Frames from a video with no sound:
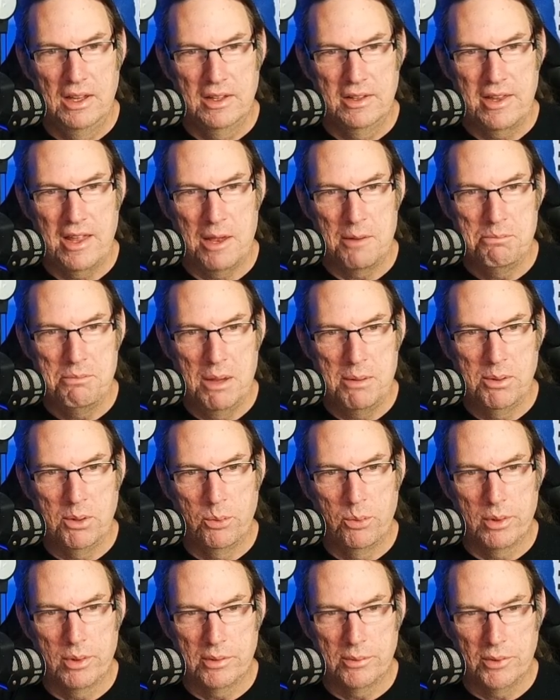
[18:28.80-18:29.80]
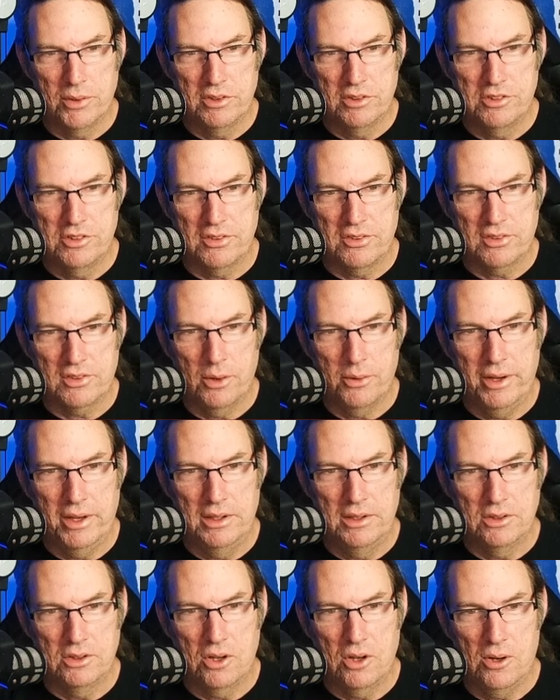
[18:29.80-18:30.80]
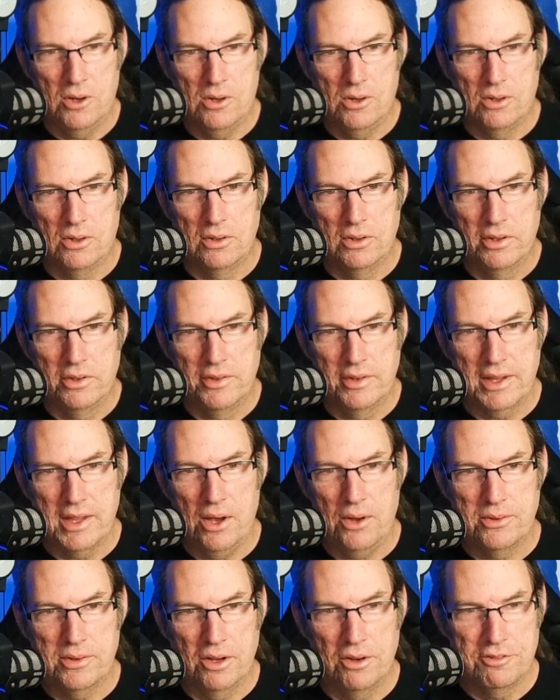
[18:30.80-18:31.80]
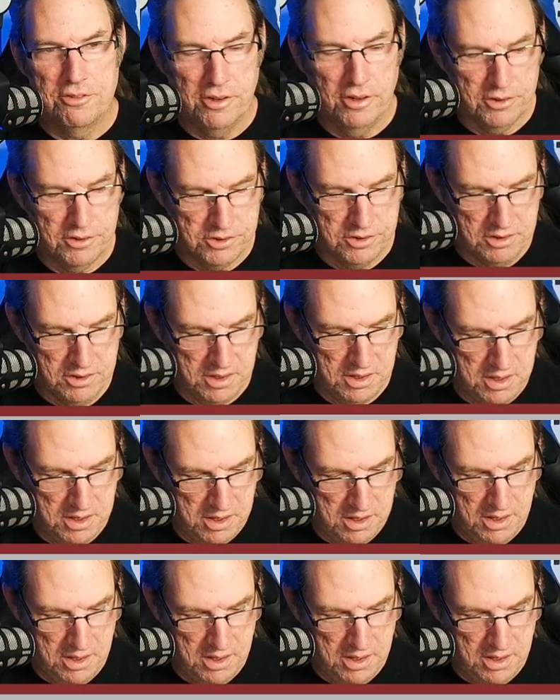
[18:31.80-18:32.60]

that maybe we want to just go ahead and call the countdown function